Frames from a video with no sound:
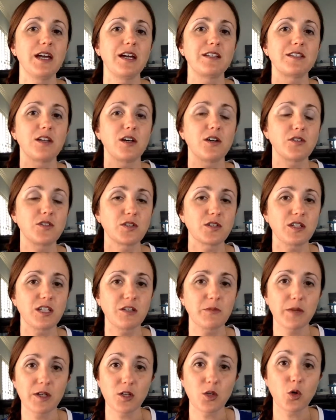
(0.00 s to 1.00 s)
It's also
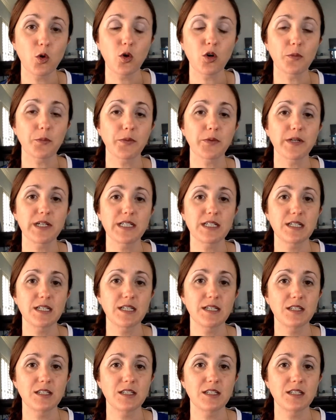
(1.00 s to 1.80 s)
going to be incorporated